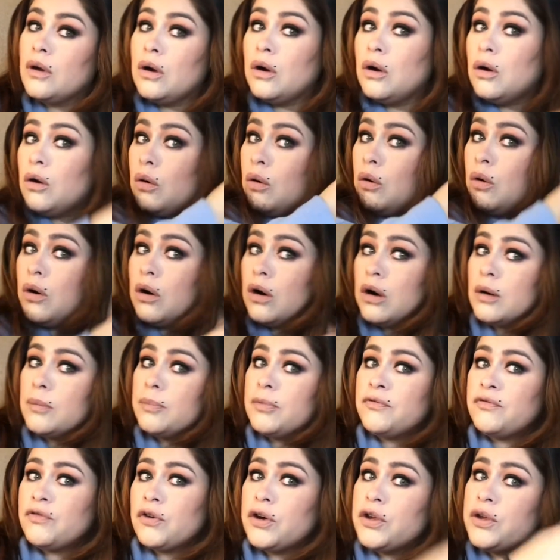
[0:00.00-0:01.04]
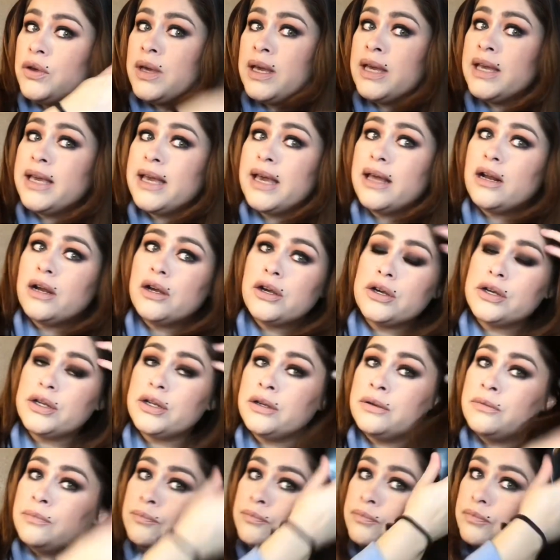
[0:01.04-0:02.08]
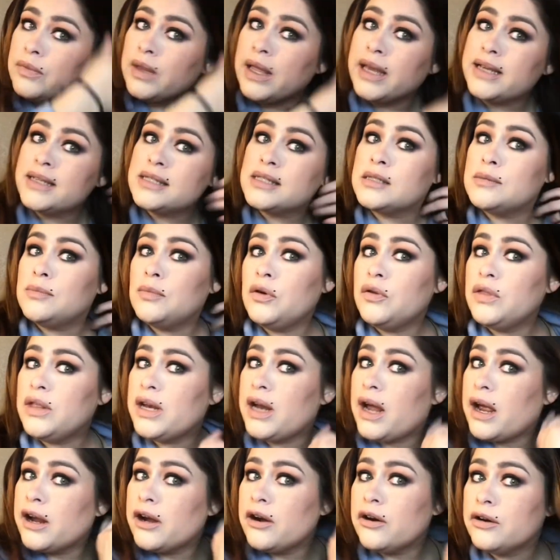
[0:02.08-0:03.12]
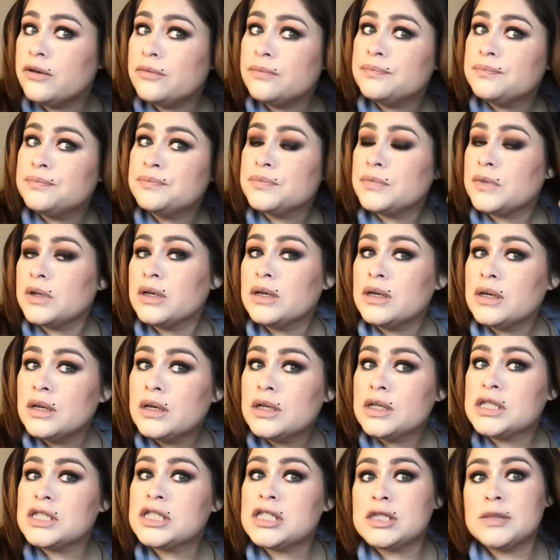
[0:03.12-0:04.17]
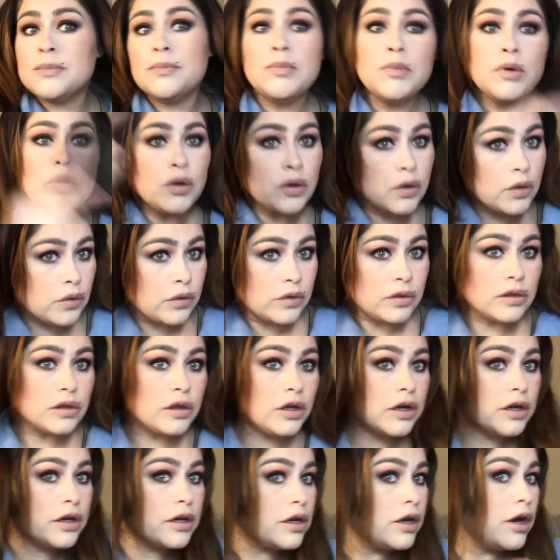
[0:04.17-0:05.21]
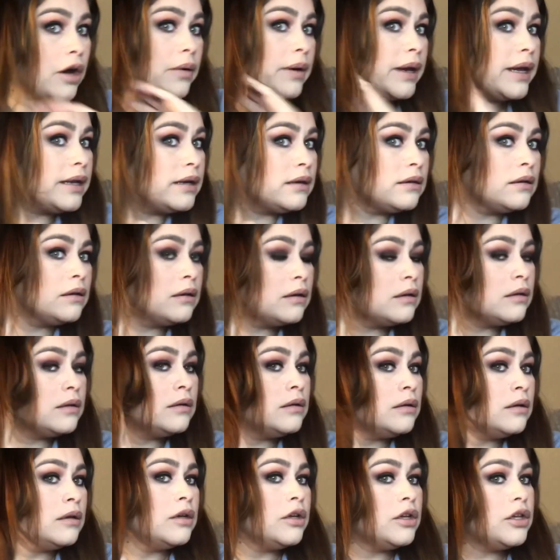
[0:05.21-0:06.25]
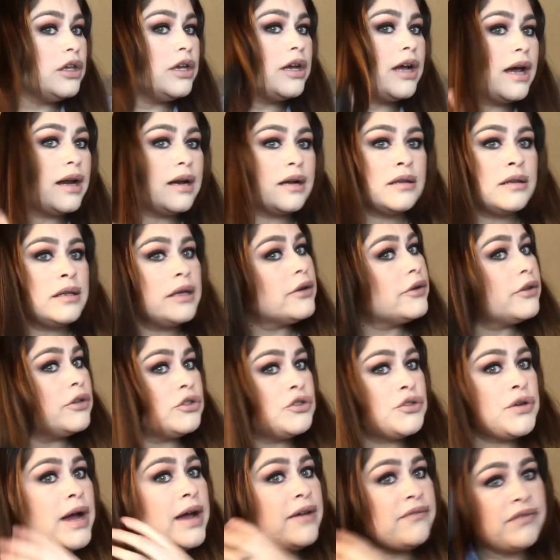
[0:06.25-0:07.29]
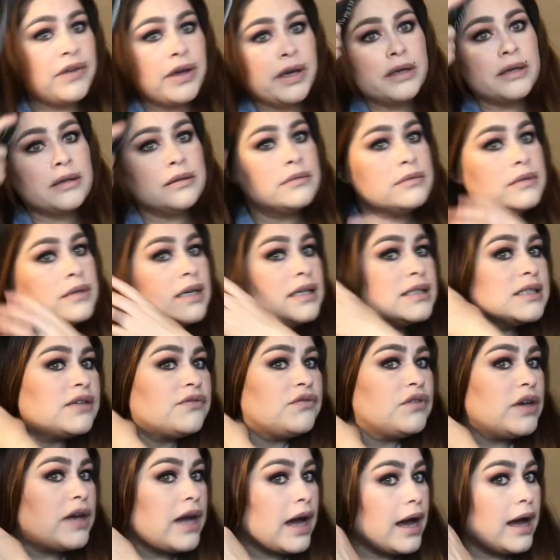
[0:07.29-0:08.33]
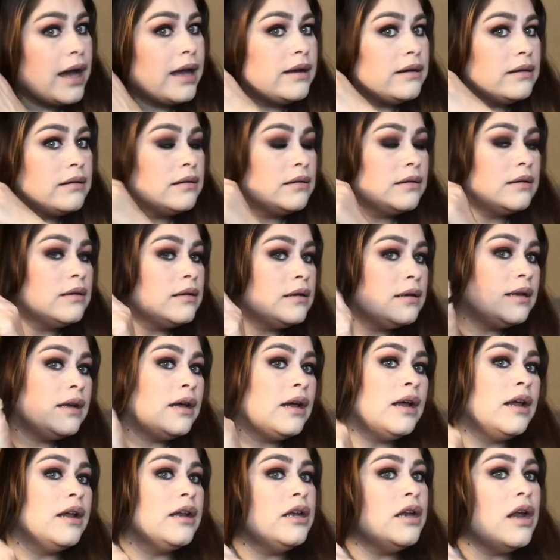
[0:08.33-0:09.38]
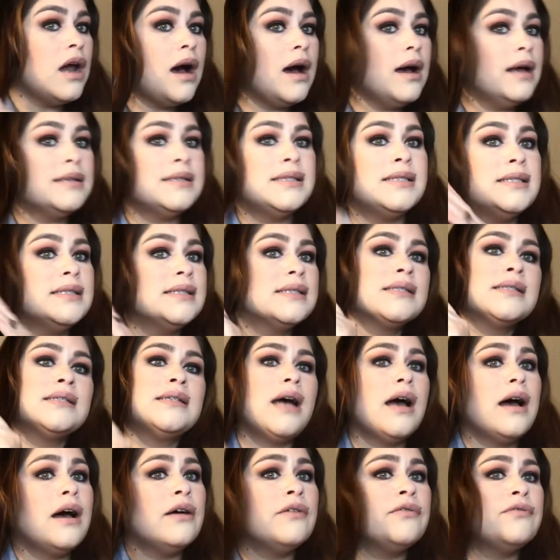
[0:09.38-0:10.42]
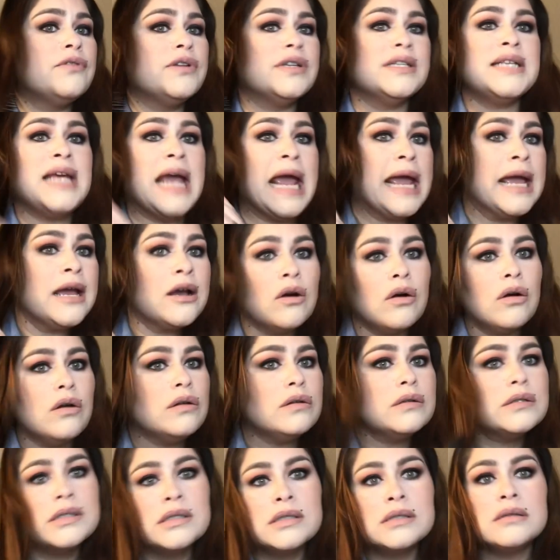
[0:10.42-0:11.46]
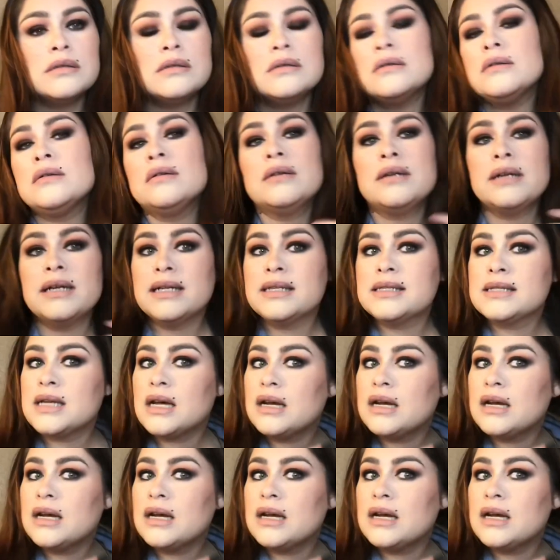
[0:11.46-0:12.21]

or before you can get a good like smoothing iron, smooth look going, you got to clear the traffic. Because if you got knots and stuff and tangles, it's